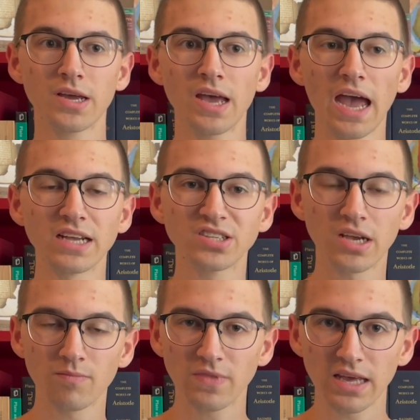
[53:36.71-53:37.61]
as
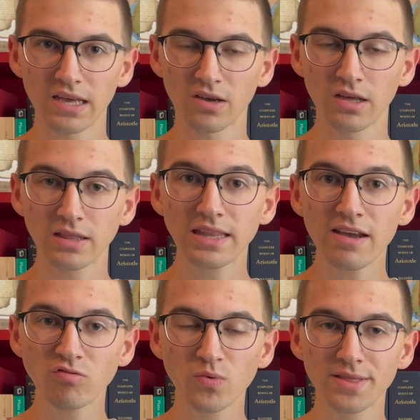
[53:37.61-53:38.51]
something
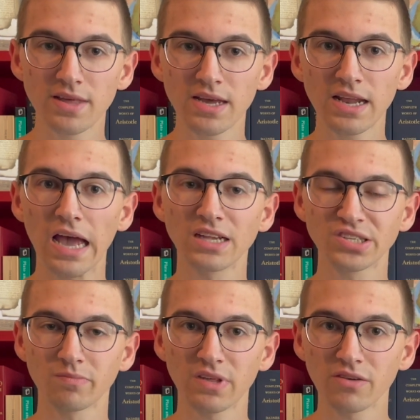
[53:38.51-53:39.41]
lived within, as
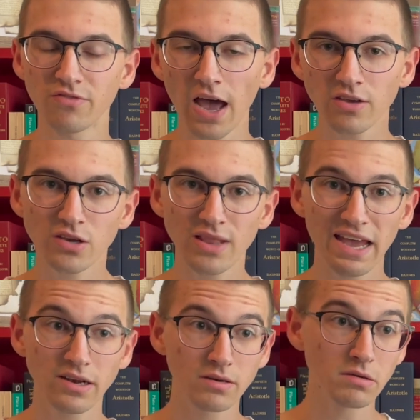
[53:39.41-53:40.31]
something
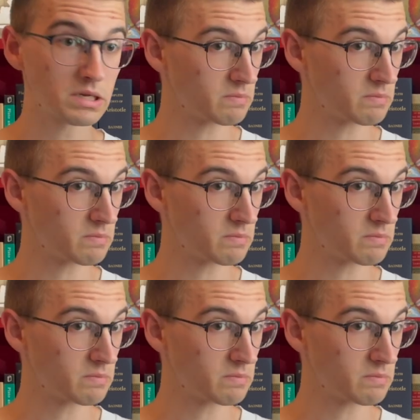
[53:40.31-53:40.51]
value-laden,